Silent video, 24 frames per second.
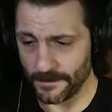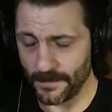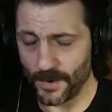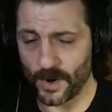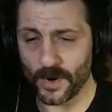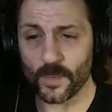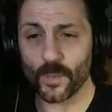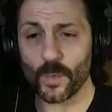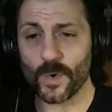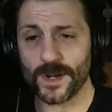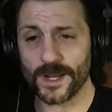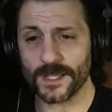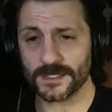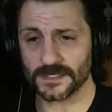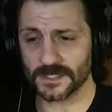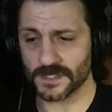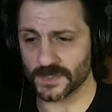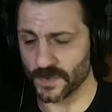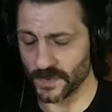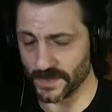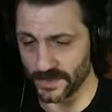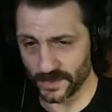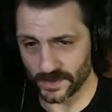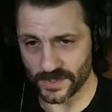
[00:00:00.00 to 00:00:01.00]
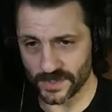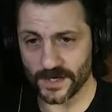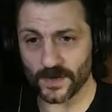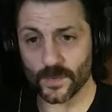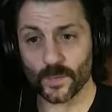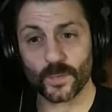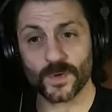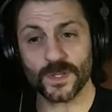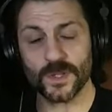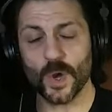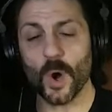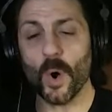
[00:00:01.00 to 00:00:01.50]
Part 1 has a story. They're trying to
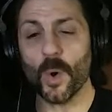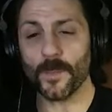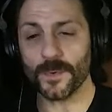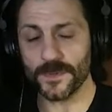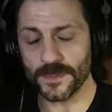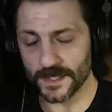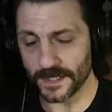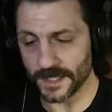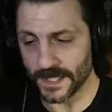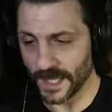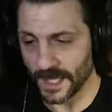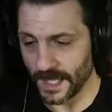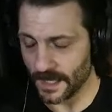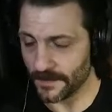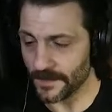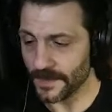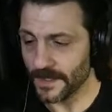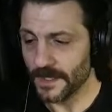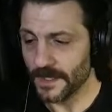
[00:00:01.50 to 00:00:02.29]
reopen the camp.